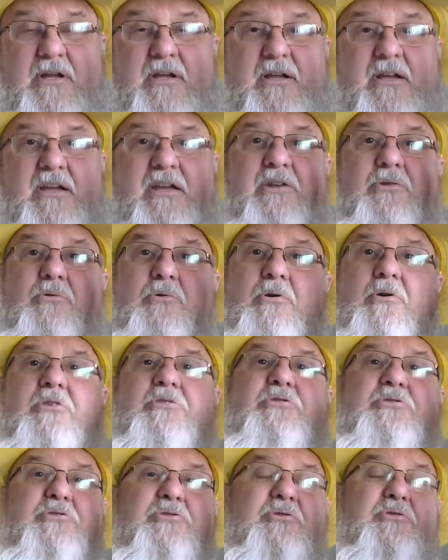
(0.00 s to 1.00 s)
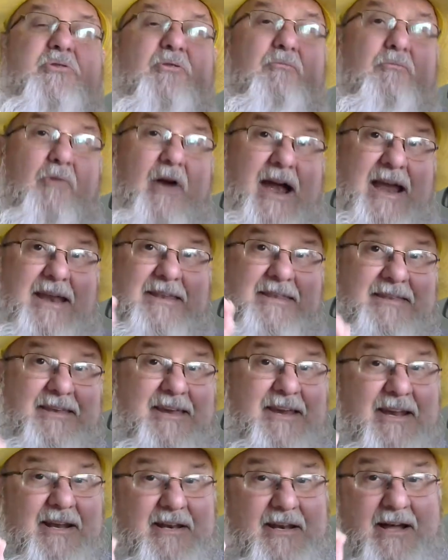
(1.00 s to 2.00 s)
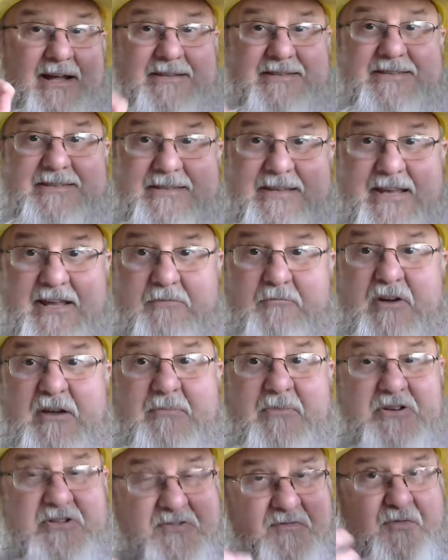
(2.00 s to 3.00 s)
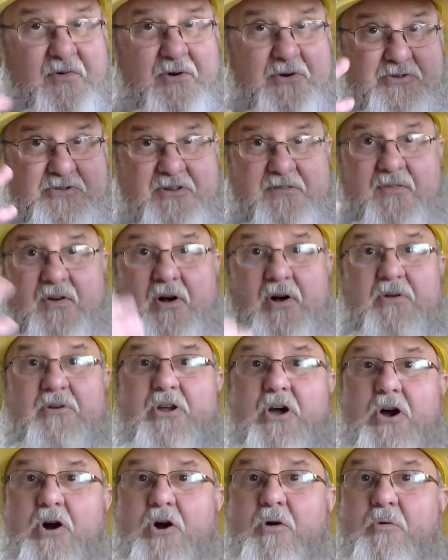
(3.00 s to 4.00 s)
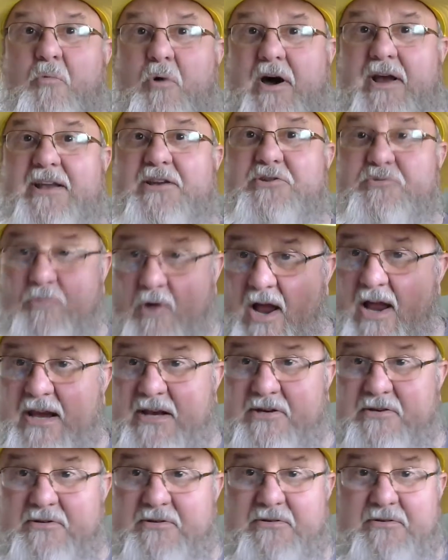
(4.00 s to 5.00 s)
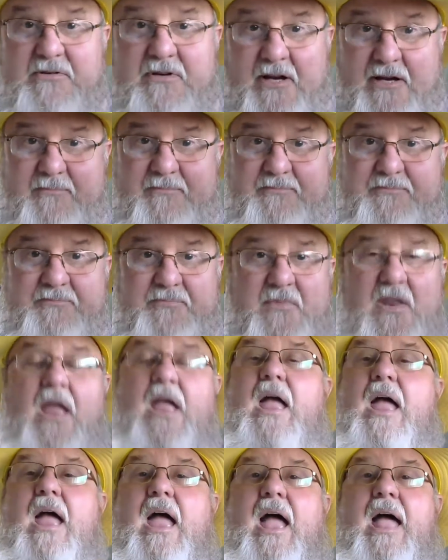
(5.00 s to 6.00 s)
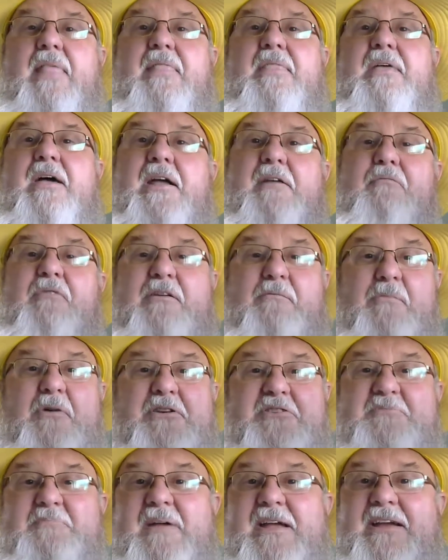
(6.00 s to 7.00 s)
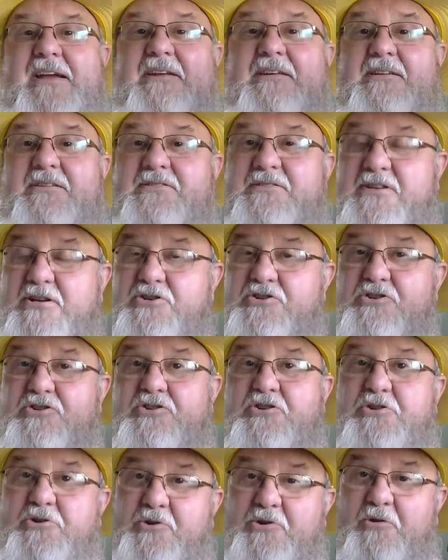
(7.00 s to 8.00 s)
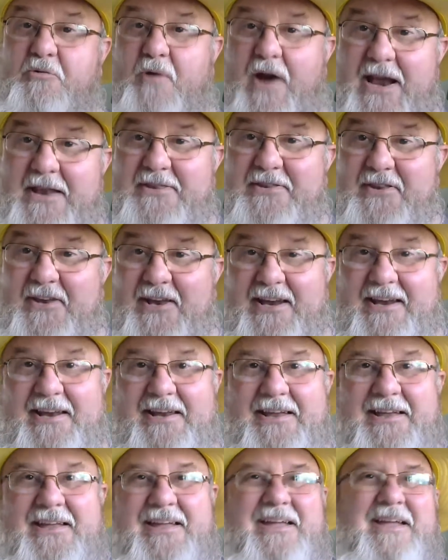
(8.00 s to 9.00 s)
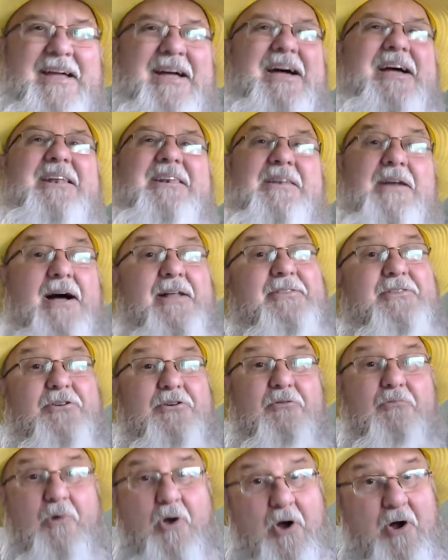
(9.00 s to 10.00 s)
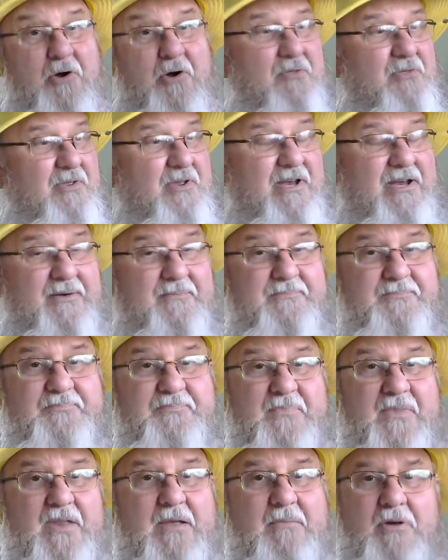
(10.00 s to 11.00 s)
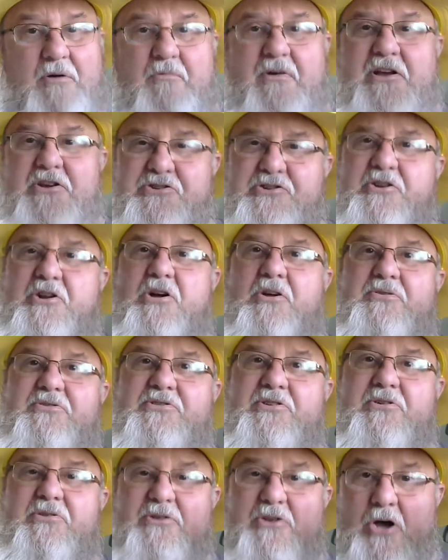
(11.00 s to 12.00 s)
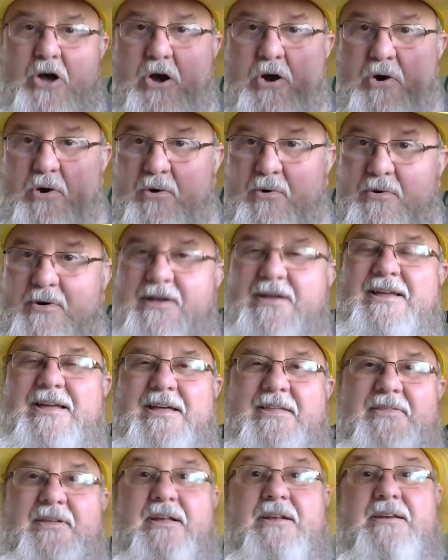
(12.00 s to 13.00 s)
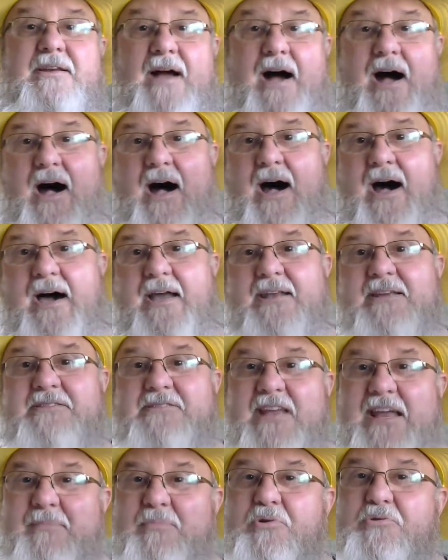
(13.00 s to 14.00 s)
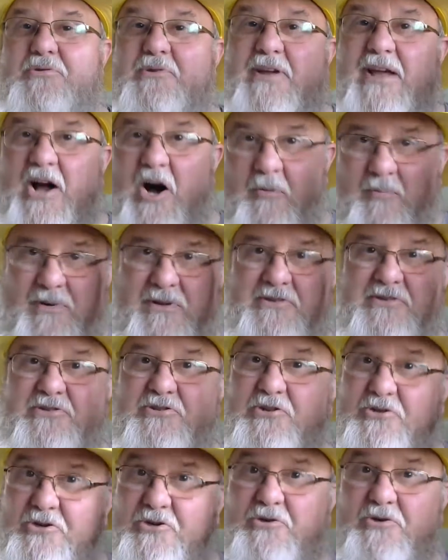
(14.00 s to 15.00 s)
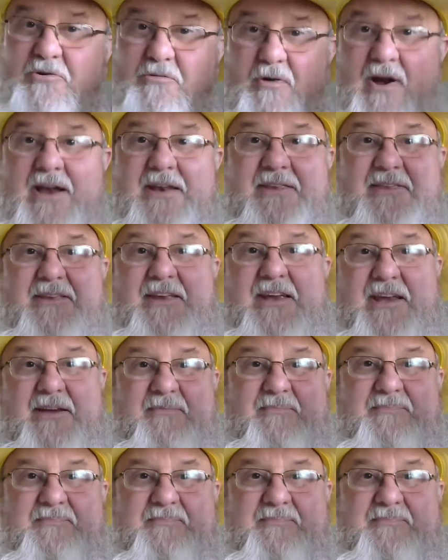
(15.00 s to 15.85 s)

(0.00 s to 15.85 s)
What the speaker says: In order to do the right thing and not sin, we must first of all know what is right, right? And then we must make a decision to do the right thing and not the wrong thing. But we should also know that God is able to help us to do the right thing.